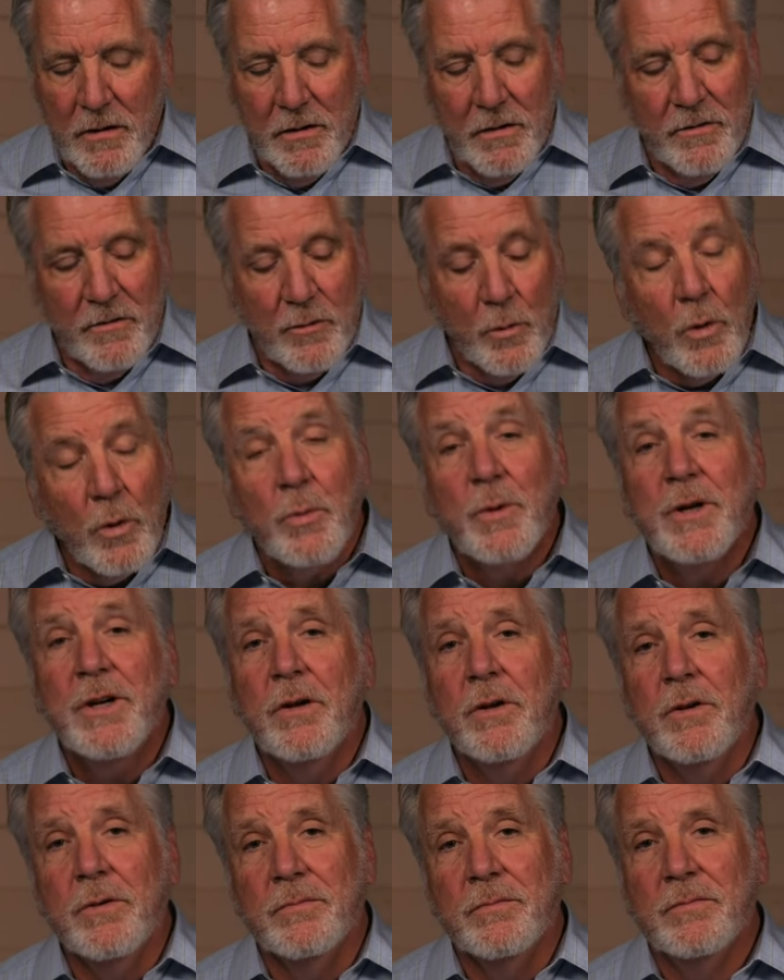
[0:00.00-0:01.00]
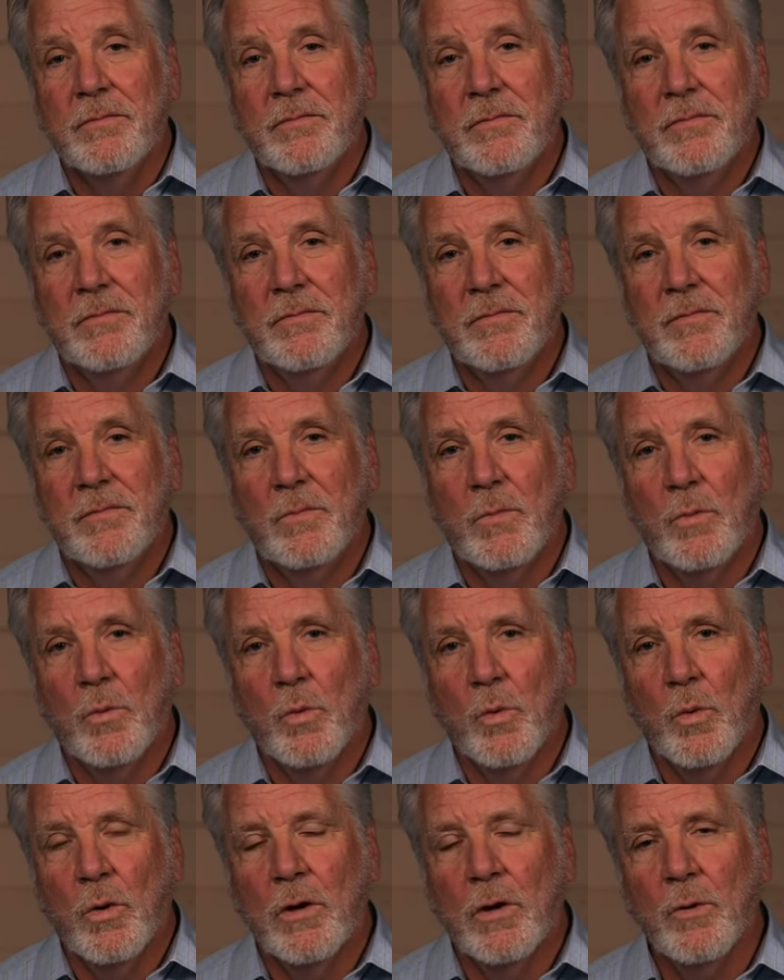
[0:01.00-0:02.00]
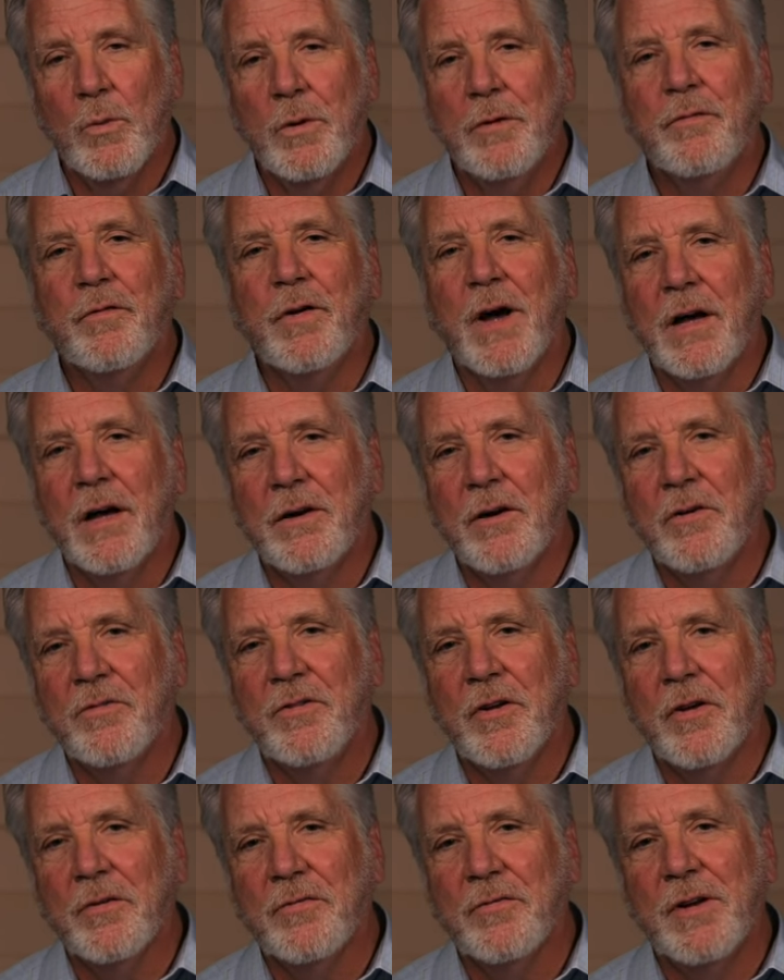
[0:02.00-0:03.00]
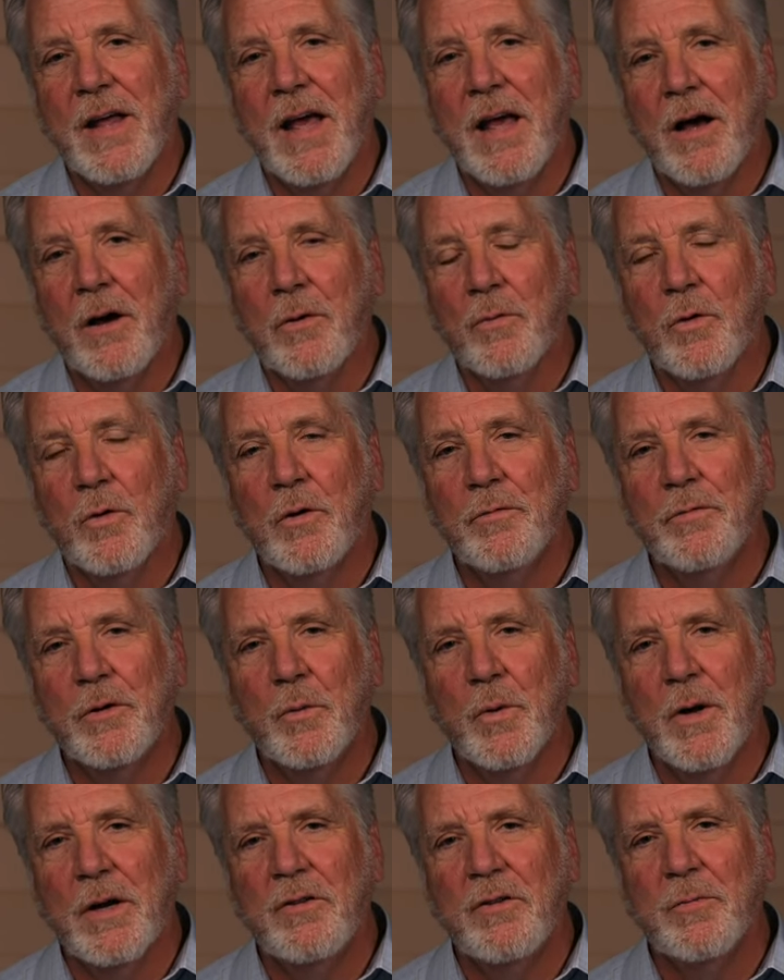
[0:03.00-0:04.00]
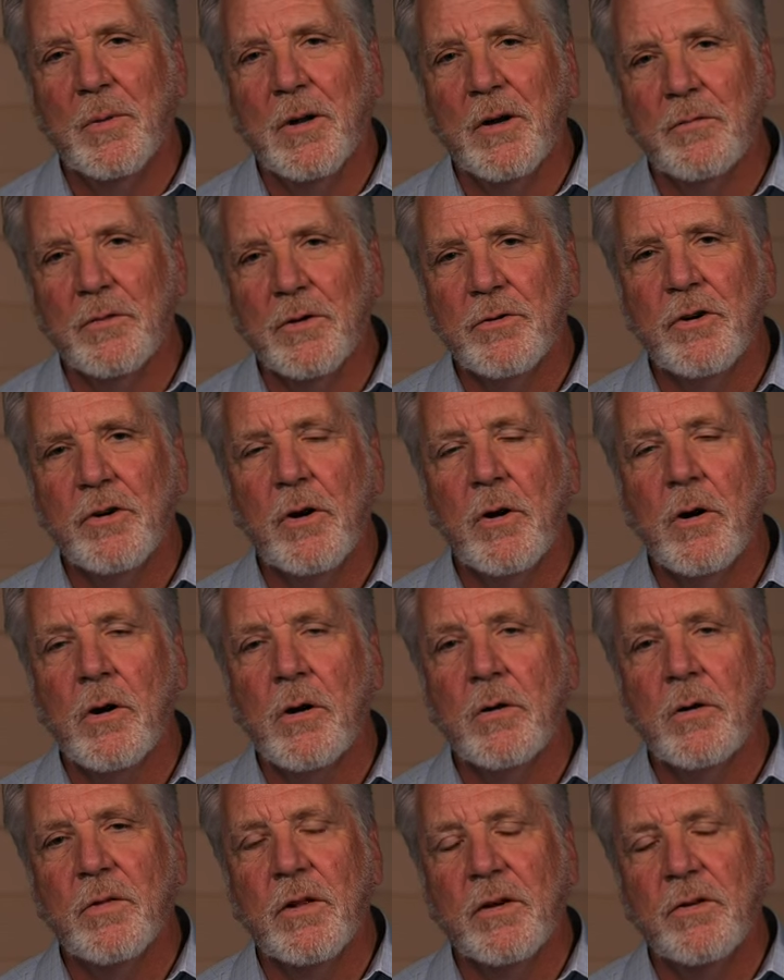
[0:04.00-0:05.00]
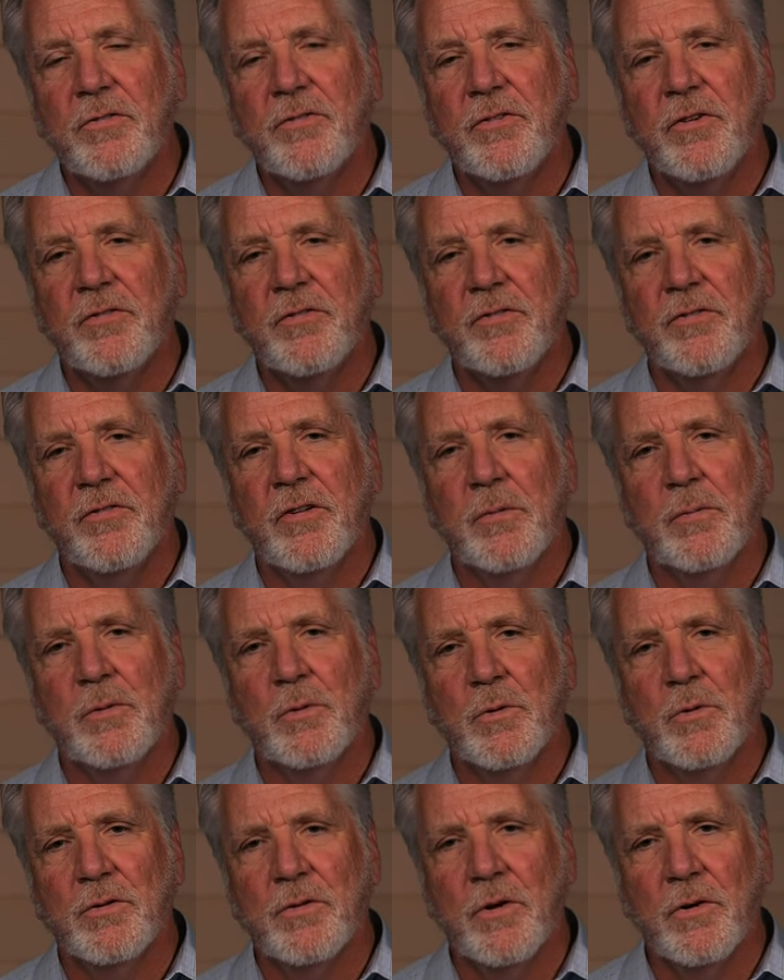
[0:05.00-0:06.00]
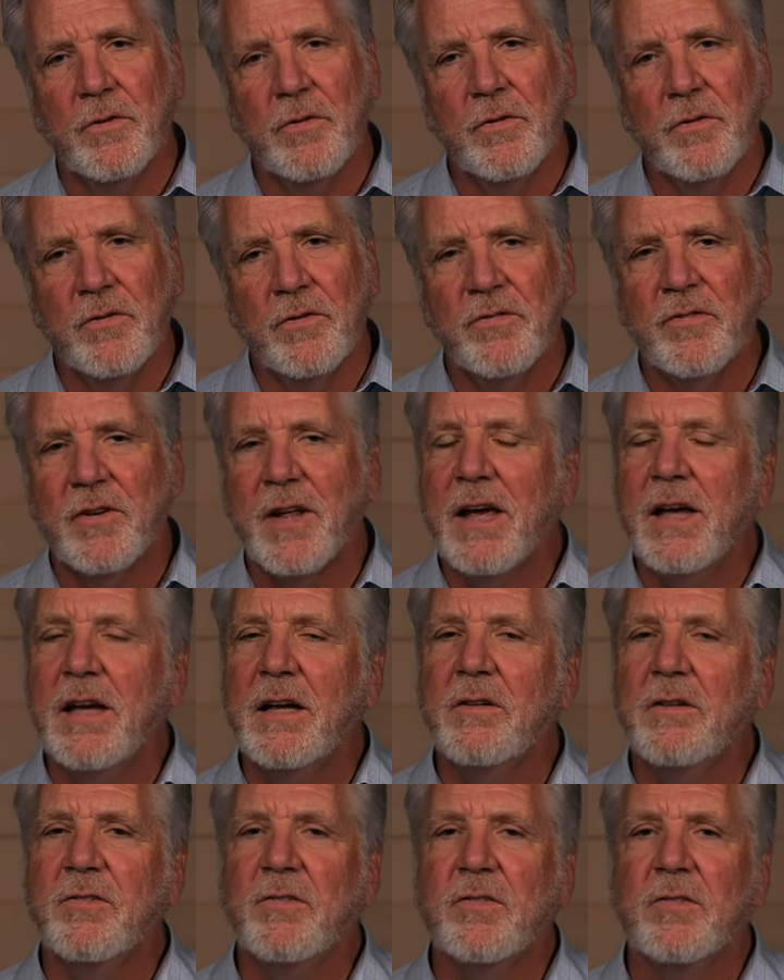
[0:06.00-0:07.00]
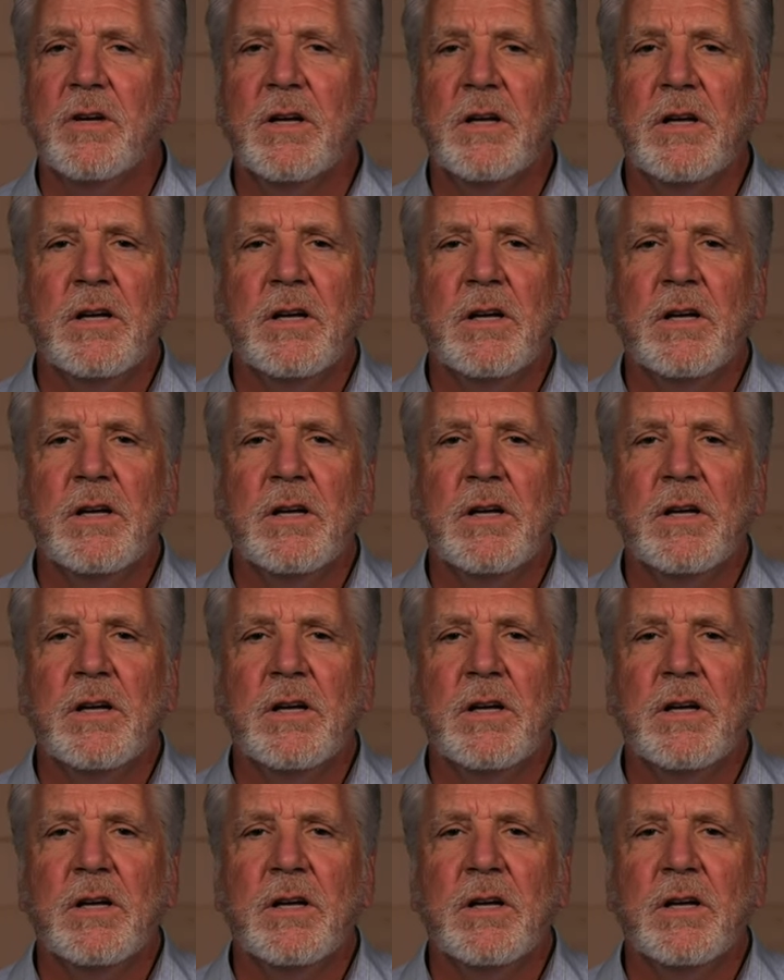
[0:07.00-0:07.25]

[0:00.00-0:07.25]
So what do we do? Where do we find ourselves now? Roe v. Wade's been overturned. The decisions have been returned to the states.